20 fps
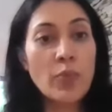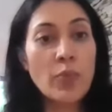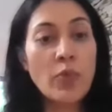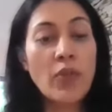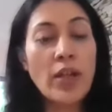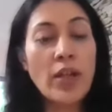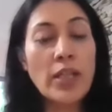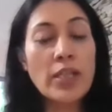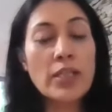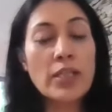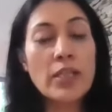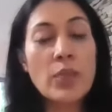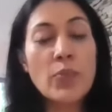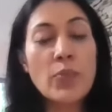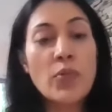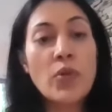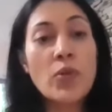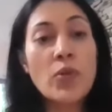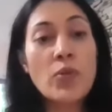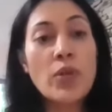providing
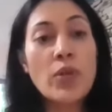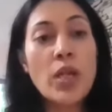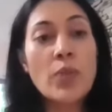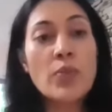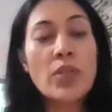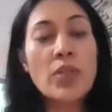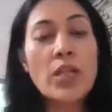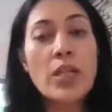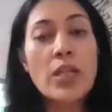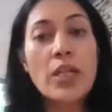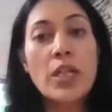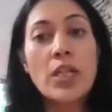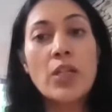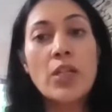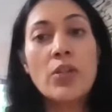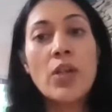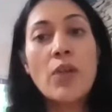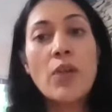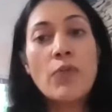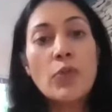STEM programs,
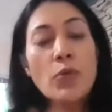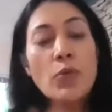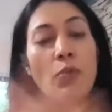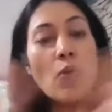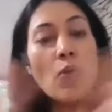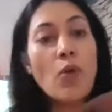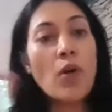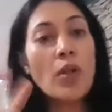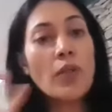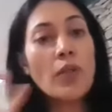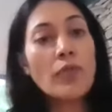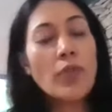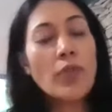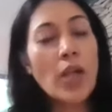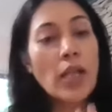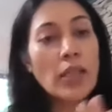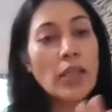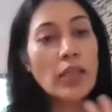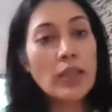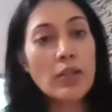you have to do all of
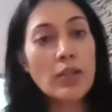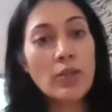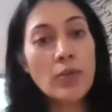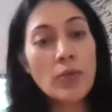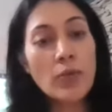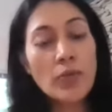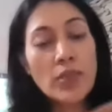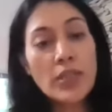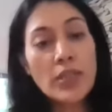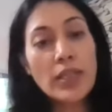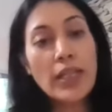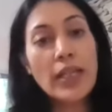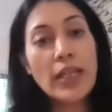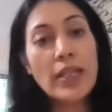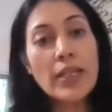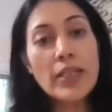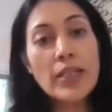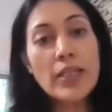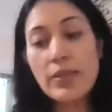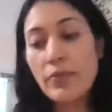those
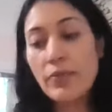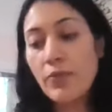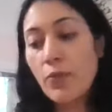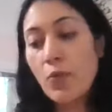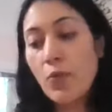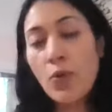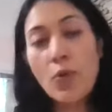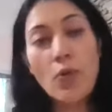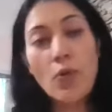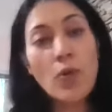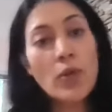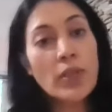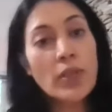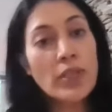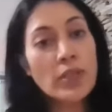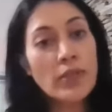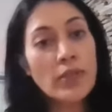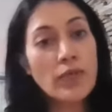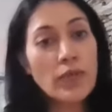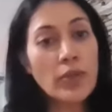things for all
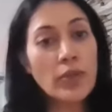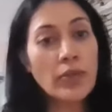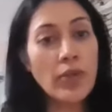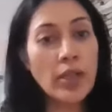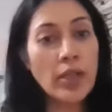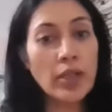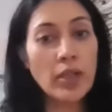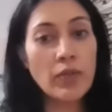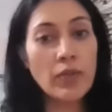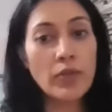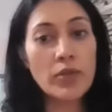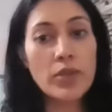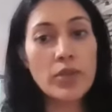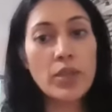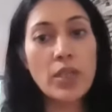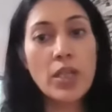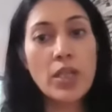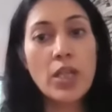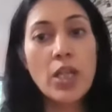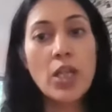these different grade
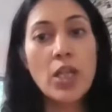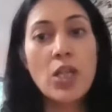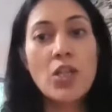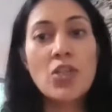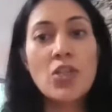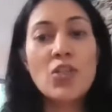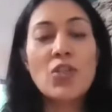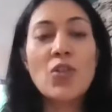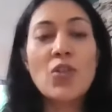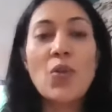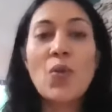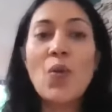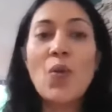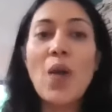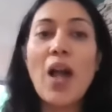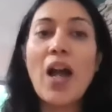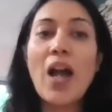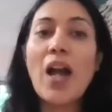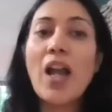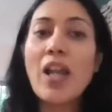levels.
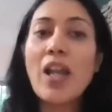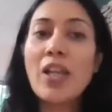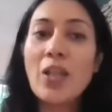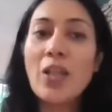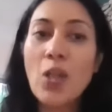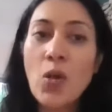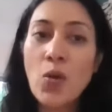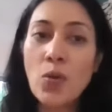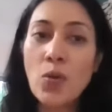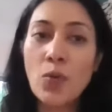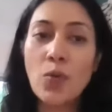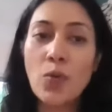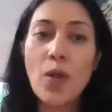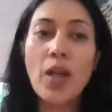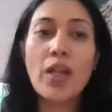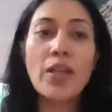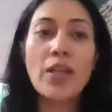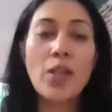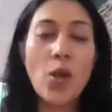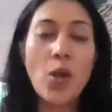So I know,
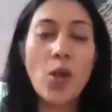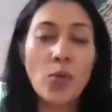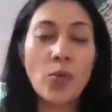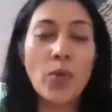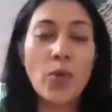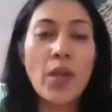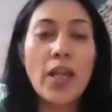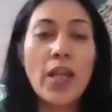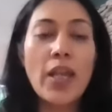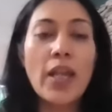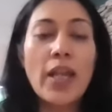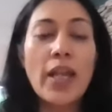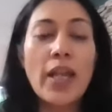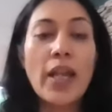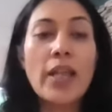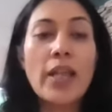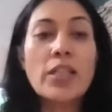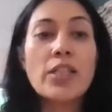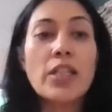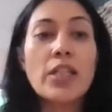
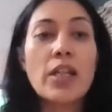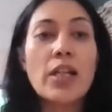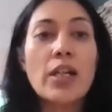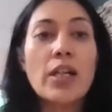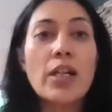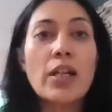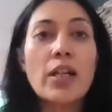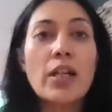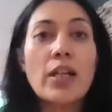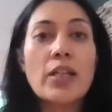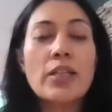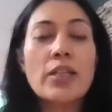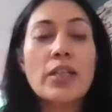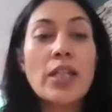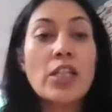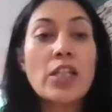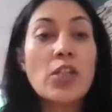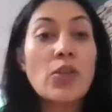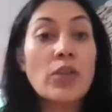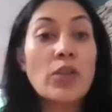it's
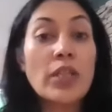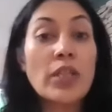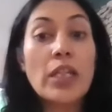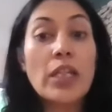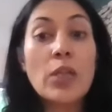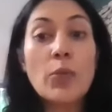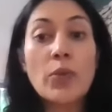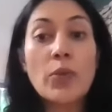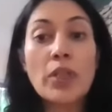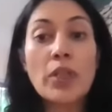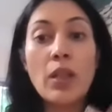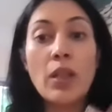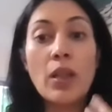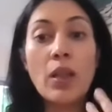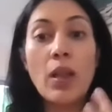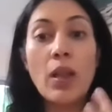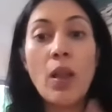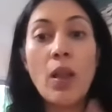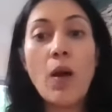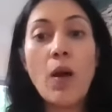like you're dealing with a
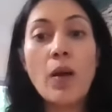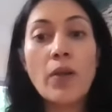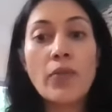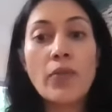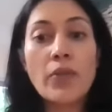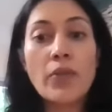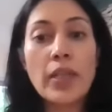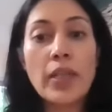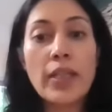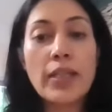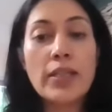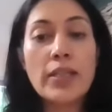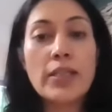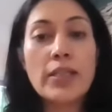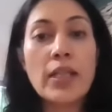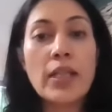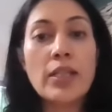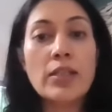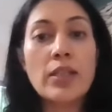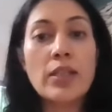lot of
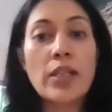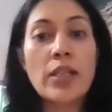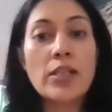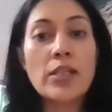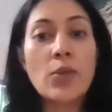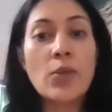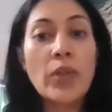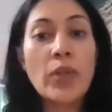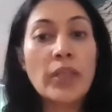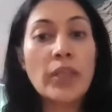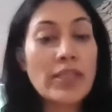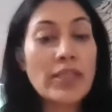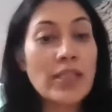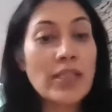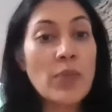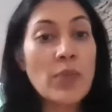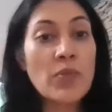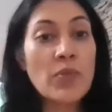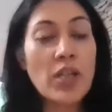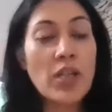things that's going at the
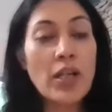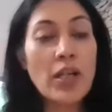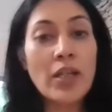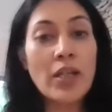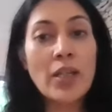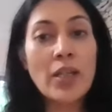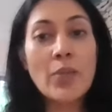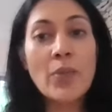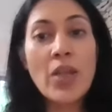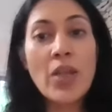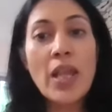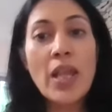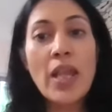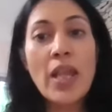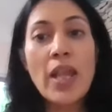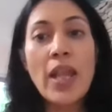same time.